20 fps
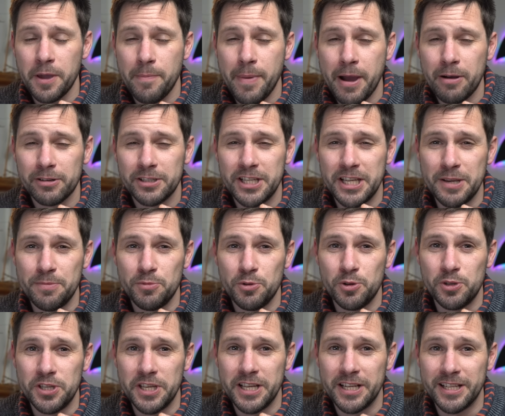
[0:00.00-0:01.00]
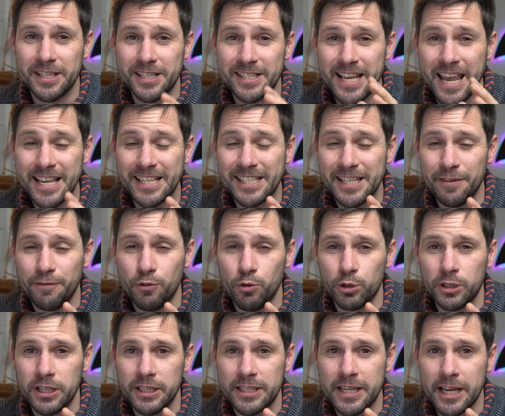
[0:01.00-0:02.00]
about Team New Zealand's
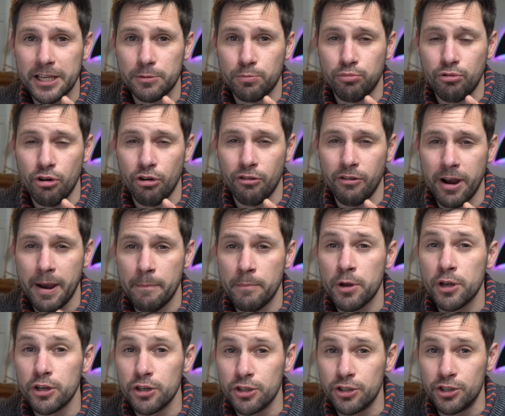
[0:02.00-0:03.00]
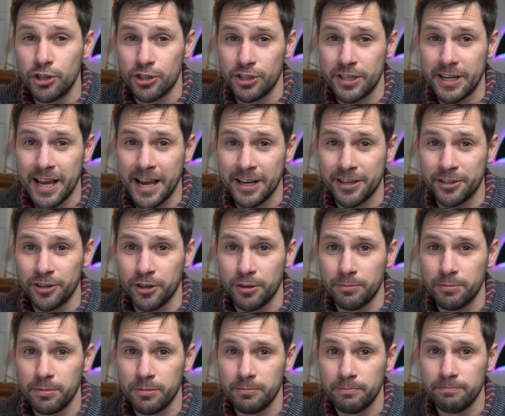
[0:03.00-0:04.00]
AC40 test programme doesn't add up.
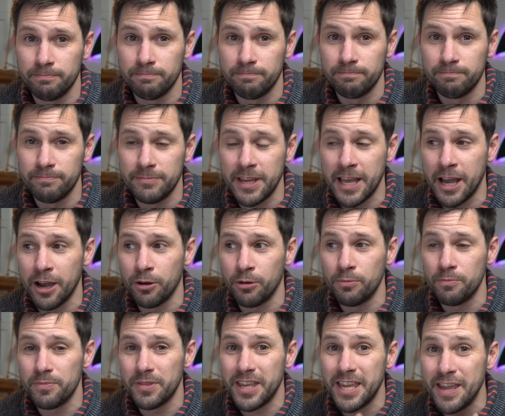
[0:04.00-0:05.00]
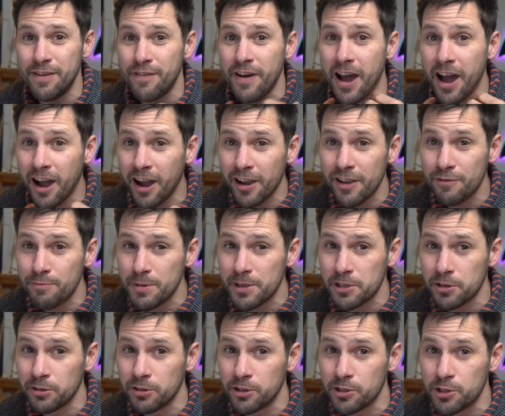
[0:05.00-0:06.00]
Now, either I've
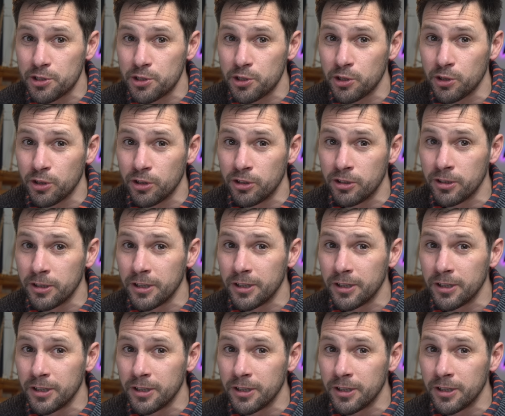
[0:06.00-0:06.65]
misunderstood,